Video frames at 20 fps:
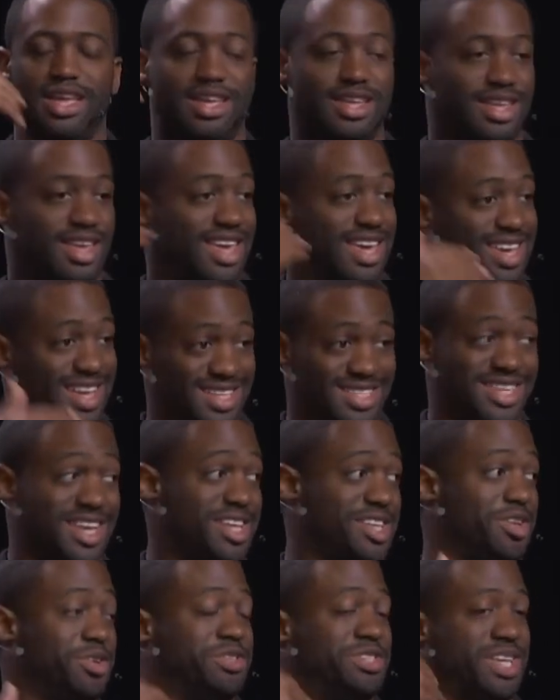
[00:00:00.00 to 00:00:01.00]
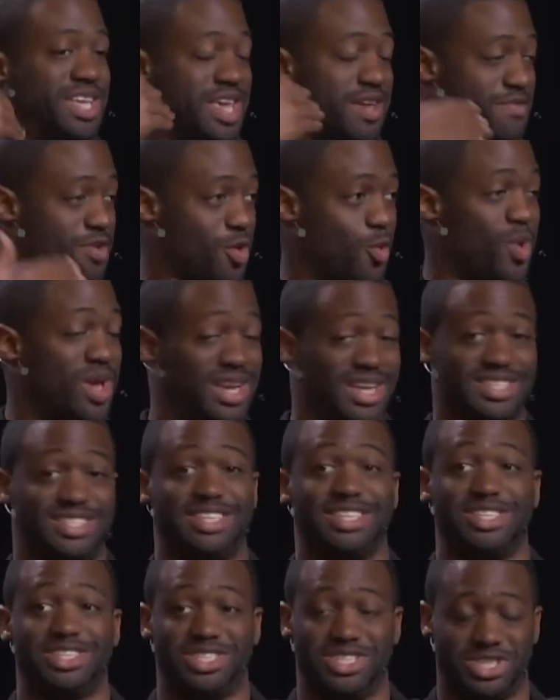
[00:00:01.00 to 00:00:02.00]
he continues to give you a witness
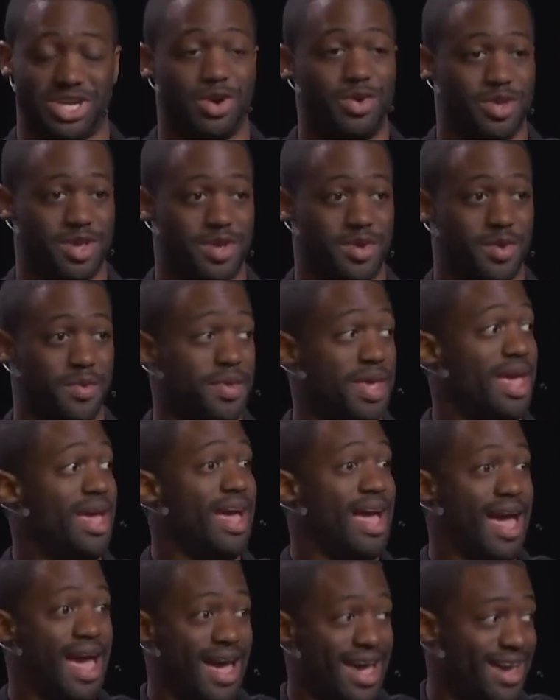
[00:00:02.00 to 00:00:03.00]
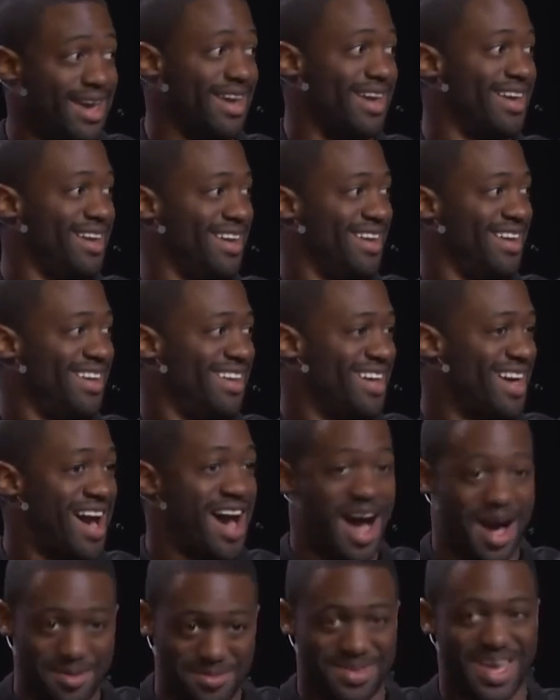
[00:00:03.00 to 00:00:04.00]
to show you, hey,
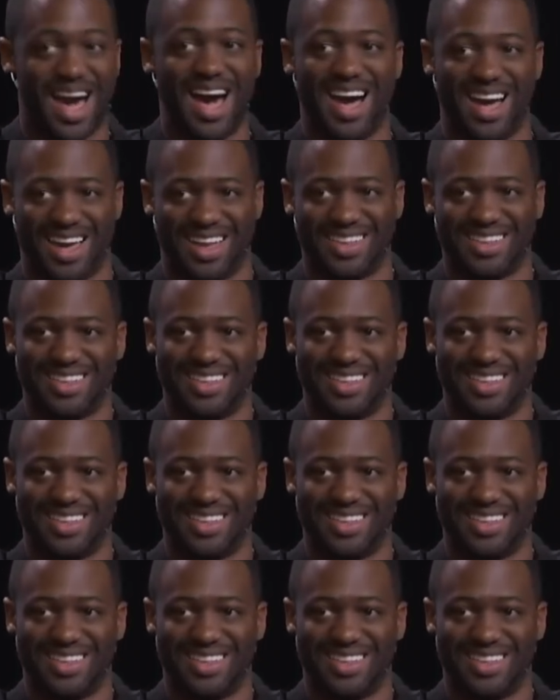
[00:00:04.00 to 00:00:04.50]
I'm God.